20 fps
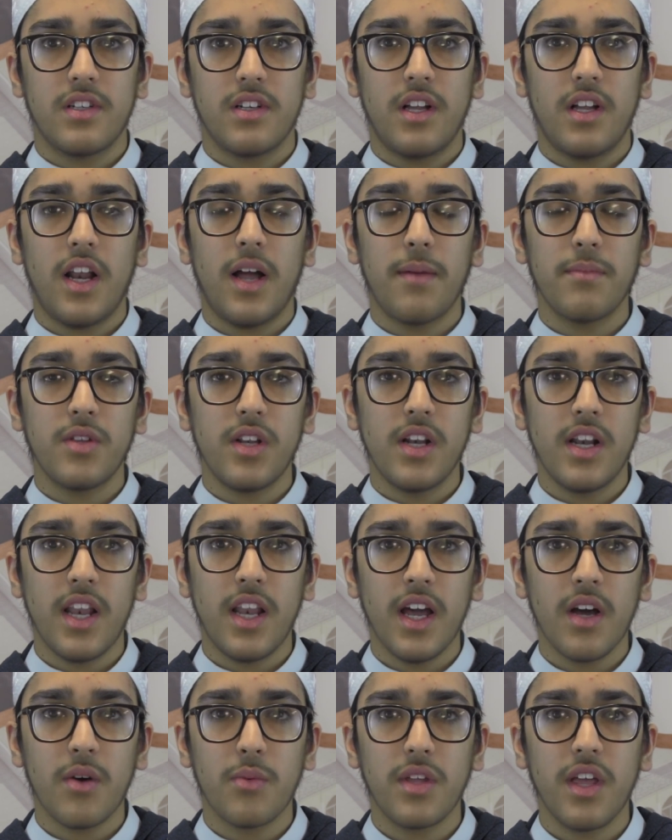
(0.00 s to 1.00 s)

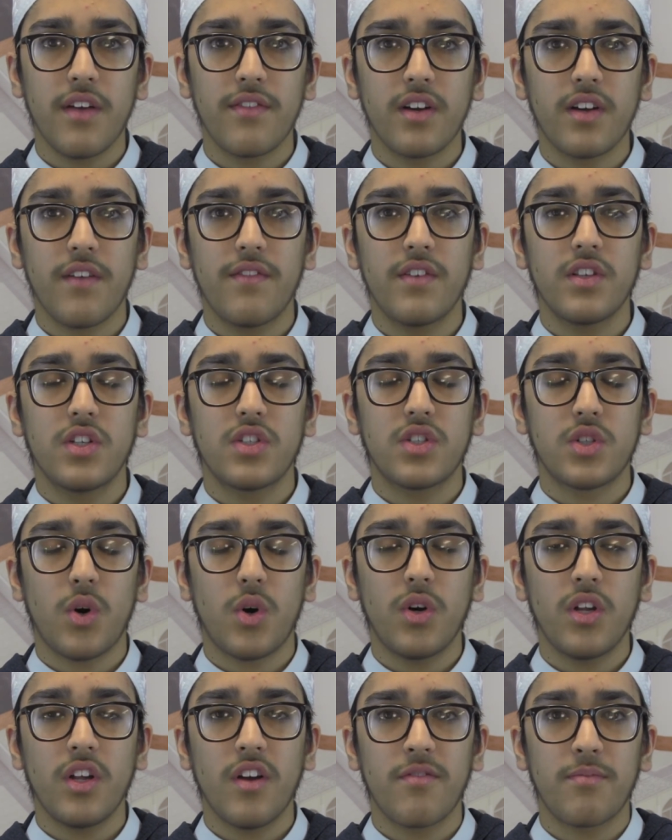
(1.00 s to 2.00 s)
Alhamdulillah, we have covered the
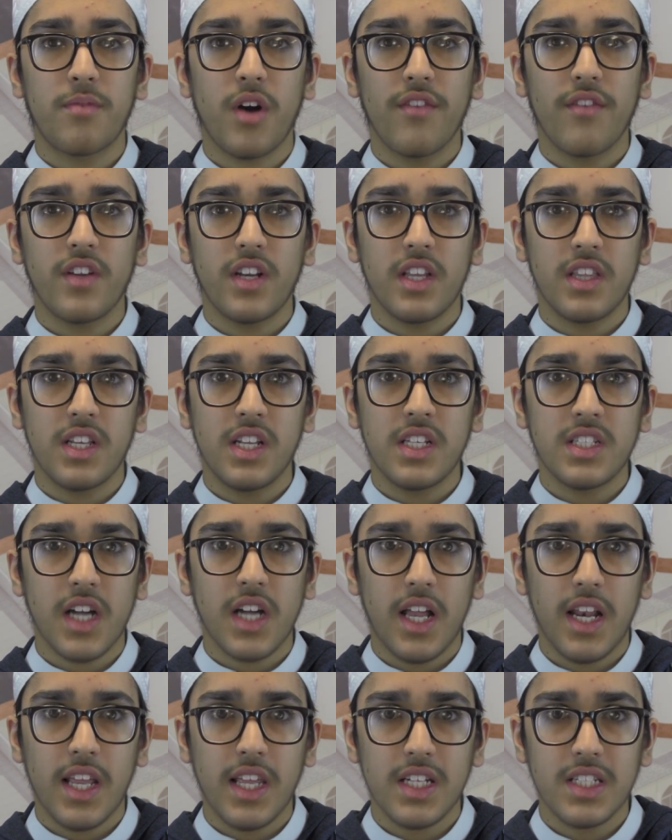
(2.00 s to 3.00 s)
story of Prophet Idris
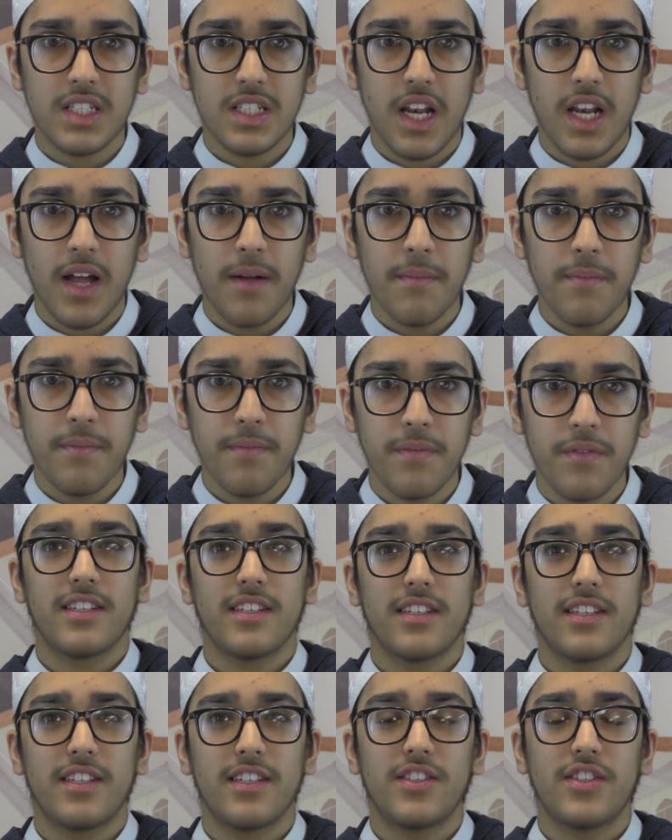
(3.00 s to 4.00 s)
alayhi salam.
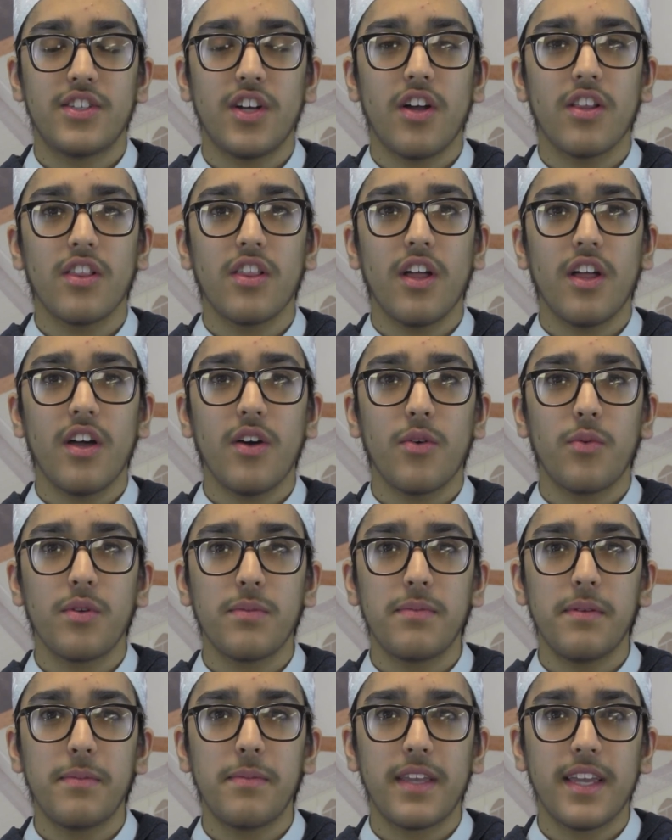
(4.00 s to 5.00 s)
Inshallah, we'll
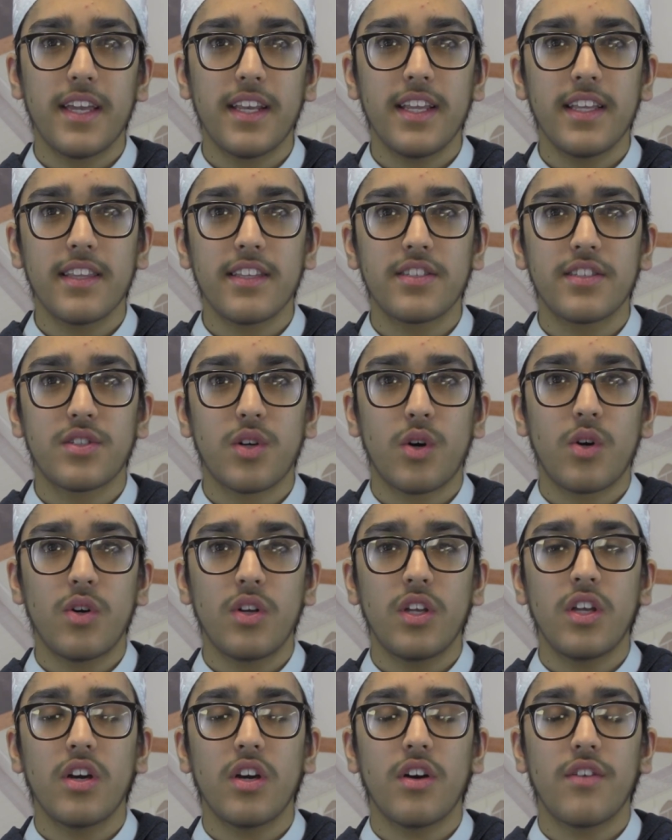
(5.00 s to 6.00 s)
be beginning the
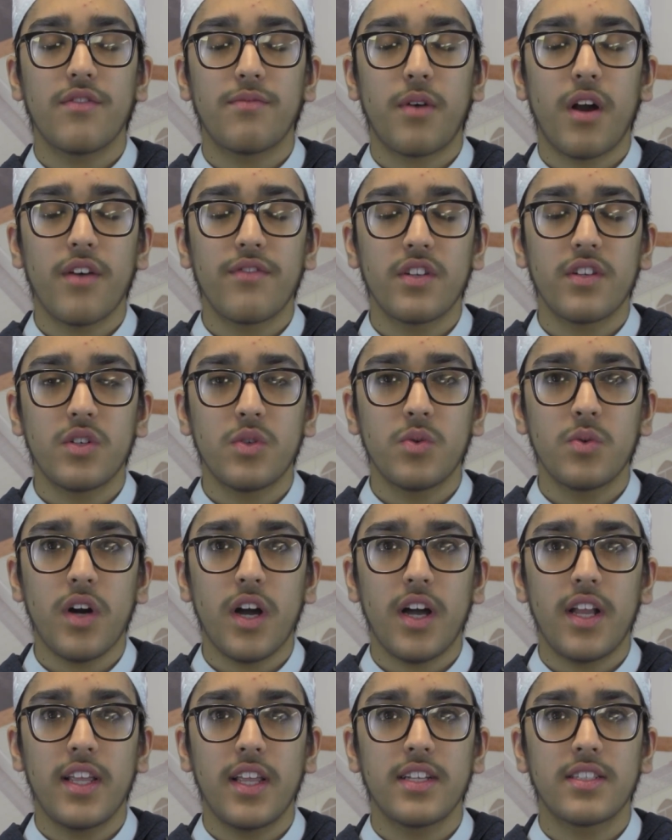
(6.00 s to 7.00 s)
story of Prophet Nuh
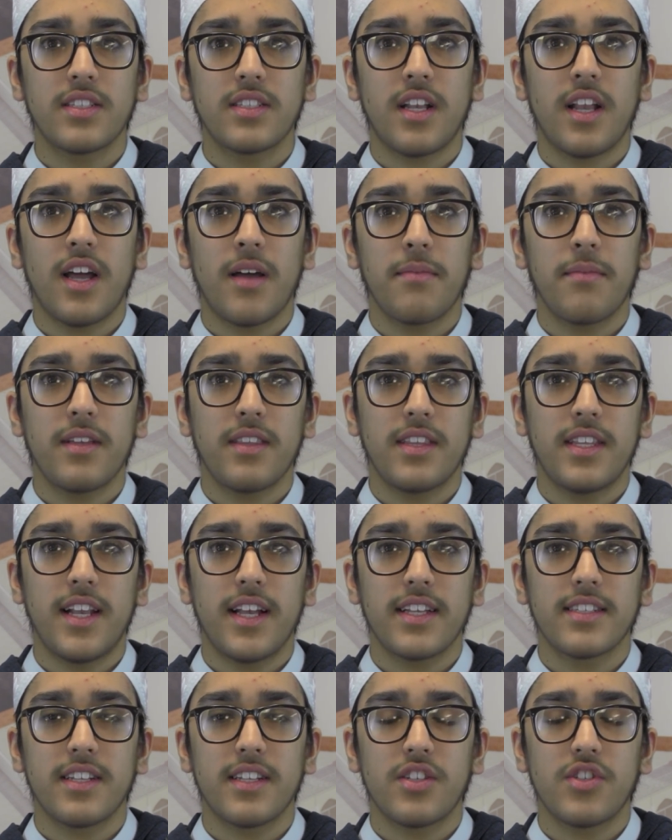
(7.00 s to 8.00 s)
alayhi salam in the
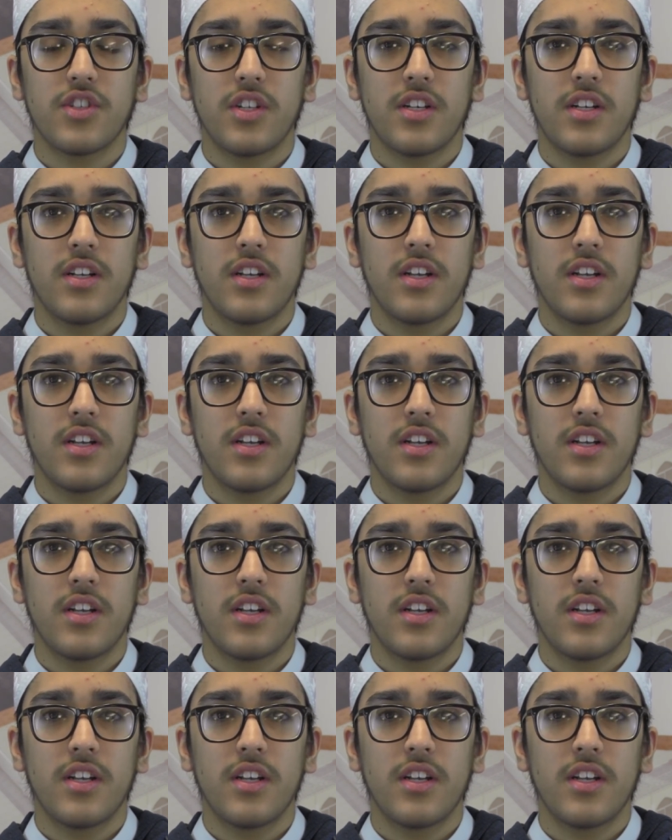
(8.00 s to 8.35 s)
next session.